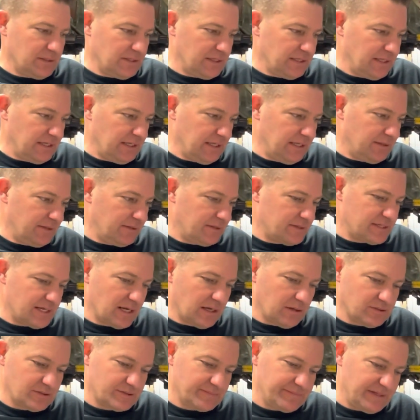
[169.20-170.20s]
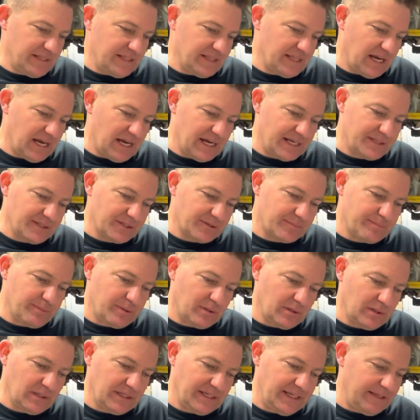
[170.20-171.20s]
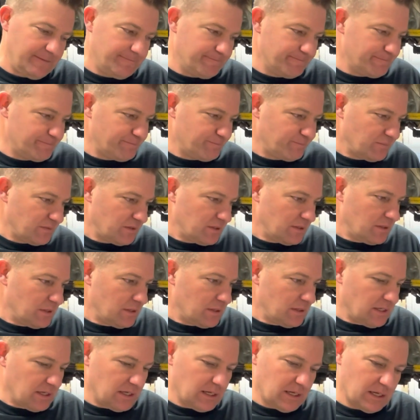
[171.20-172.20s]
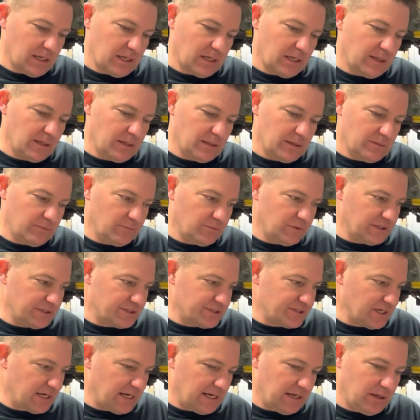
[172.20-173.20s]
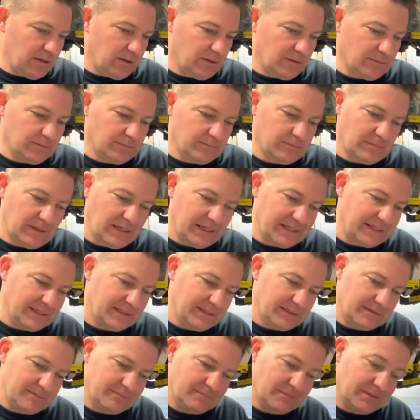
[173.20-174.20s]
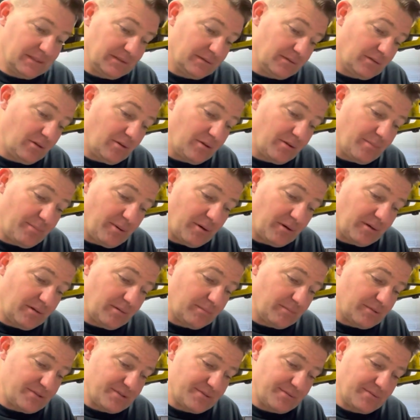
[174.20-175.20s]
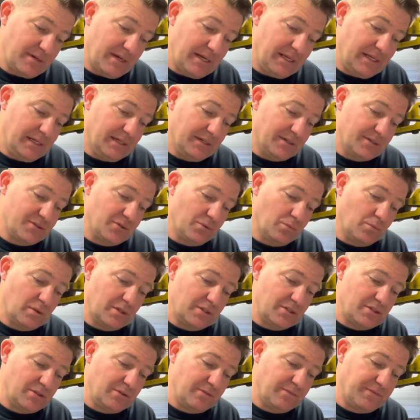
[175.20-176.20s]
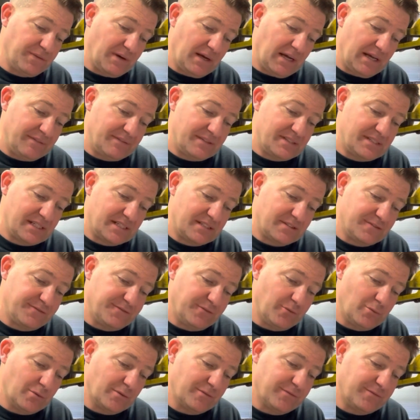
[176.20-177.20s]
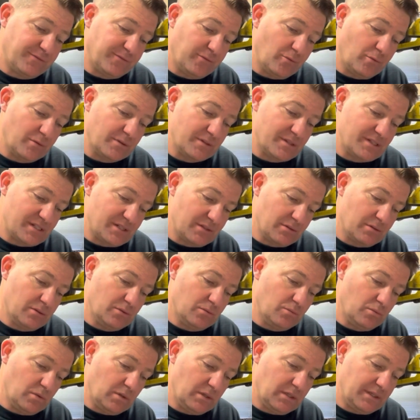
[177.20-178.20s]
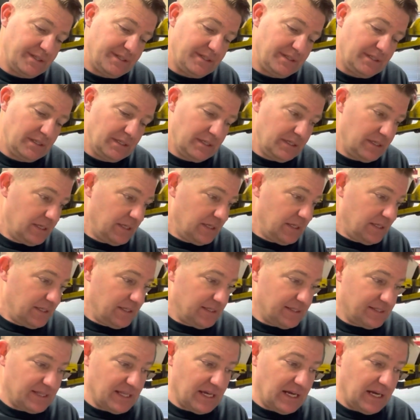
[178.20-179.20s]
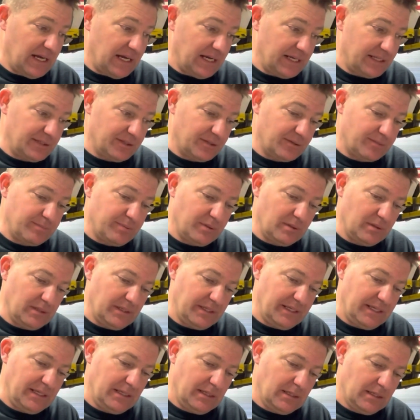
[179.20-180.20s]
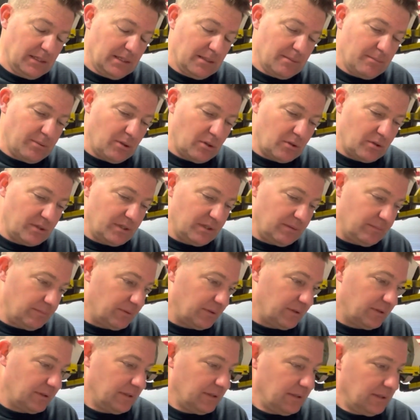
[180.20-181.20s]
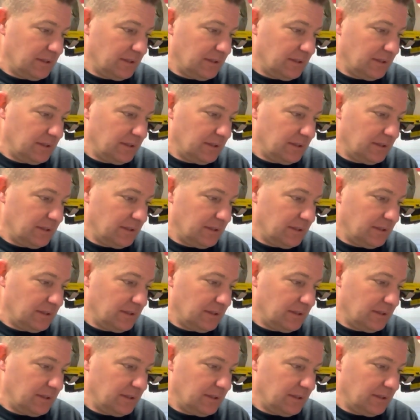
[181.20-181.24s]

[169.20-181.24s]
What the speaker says: It tells me the idler pulley, which all the part numbers are right here. So 125-64401 is the idler pulley part number.